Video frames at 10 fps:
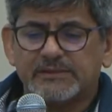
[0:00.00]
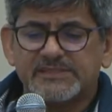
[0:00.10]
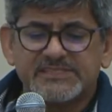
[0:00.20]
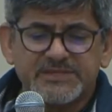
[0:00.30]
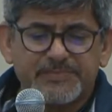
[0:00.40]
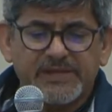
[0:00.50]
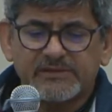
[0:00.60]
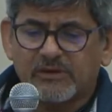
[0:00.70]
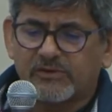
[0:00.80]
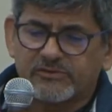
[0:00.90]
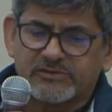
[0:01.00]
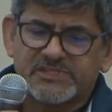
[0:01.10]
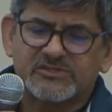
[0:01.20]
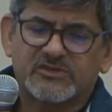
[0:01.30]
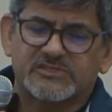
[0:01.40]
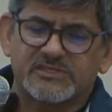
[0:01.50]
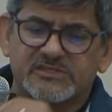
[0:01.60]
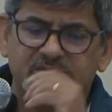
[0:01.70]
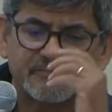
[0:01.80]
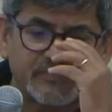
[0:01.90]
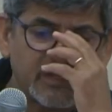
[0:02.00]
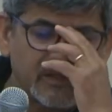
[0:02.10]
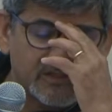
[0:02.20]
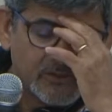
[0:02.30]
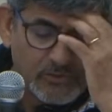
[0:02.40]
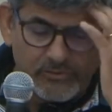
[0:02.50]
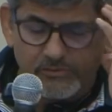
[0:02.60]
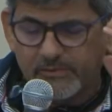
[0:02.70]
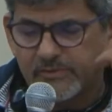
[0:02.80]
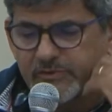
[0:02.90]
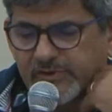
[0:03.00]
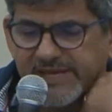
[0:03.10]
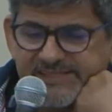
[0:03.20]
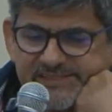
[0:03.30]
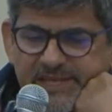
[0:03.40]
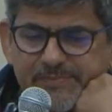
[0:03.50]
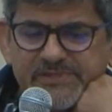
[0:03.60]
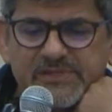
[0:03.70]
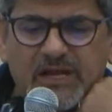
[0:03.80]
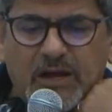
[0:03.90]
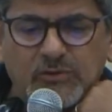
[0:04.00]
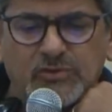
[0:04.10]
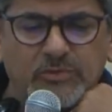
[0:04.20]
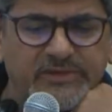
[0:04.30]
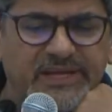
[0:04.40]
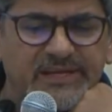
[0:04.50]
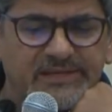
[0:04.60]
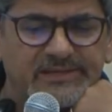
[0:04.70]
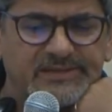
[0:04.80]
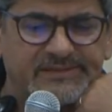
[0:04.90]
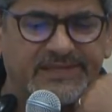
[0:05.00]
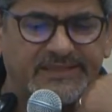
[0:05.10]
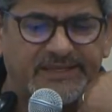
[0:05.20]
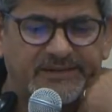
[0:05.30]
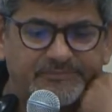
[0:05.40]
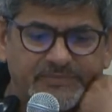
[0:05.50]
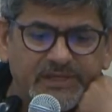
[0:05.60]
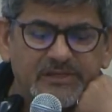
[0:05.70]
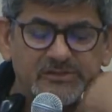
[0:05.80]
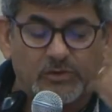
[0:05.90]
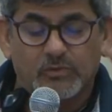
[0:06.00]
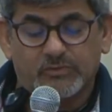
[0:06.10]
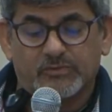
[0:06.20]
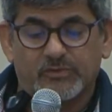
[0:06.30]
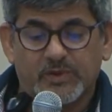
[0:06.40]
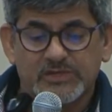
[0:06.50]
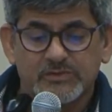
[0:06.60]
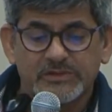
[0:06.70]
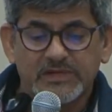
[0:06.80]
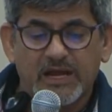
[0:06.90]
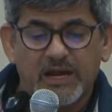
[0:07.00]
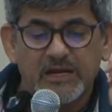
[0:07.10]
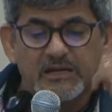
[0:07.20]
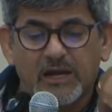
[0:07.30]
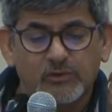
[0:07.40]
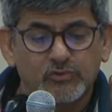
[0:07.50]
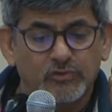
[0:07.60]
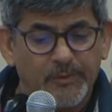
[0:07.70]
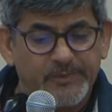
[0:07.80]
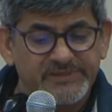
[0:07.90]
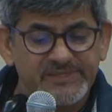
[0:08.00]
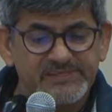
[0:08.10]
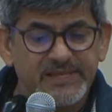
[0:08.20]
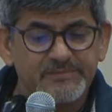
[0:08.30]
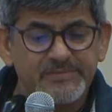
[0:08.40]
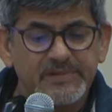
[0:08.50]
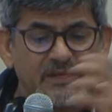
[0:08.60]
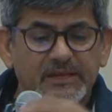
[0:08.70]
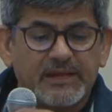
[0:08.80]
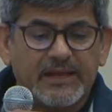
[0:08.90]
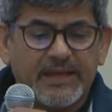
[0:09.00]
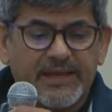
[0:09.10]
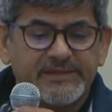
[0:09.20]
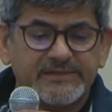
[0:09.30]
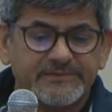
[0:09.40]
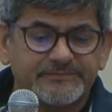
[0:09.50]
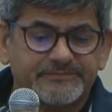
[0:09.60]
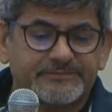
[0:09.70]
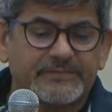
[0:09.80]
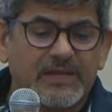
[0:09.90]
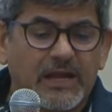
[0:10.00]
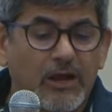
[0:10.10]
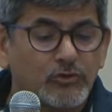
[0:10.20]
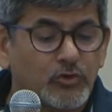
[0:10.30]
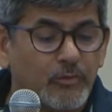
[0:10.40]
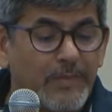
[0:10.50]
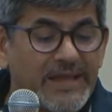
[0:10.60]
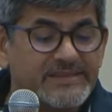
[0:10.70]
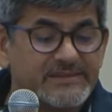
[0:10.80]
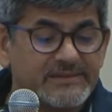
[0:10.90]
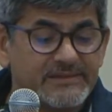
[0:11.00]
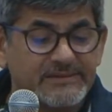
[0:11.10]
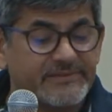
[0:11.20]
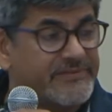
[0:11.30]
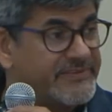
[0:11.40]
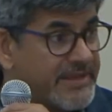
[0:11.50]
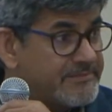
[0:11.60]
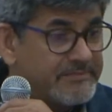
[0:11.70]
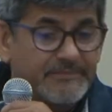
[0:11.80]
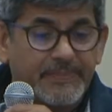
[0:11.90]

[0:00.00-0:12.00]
it depends on resources. So the next step is how to model data. So the questions are how to represent them and how to band them